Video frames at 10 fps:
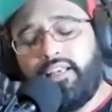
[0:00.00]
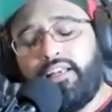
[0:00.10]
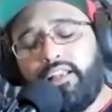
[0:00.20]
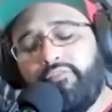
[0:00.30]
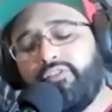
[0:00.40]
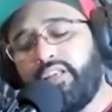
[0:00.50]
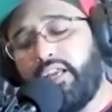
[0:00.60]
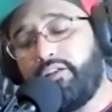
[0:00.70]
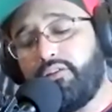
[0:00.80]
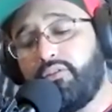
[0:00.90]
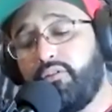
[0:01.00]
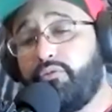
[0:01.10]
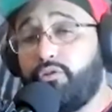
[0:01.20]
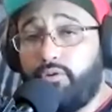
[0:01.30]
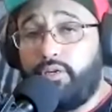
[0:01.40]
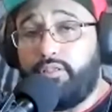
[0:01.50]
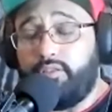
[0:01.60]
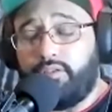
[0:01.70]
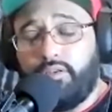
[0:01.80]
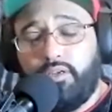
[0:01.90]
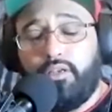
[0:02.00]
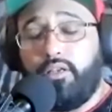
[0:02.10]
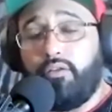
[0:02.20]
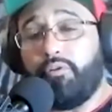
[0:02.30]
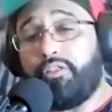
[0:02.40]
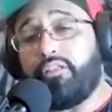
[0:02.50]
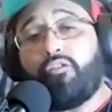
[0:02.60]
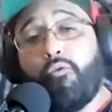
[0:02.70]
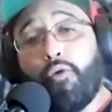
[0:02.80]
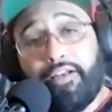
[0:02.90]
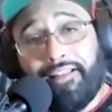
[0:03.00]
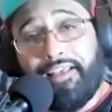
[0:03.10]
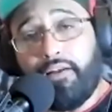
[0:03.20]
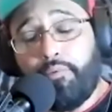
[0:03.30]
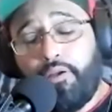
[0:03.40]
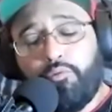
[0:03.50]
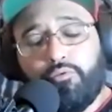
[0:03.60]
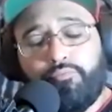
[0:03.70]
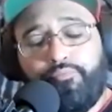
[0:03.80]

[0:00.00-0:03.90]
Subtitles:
an invitation to joins, which is quite a lot of people,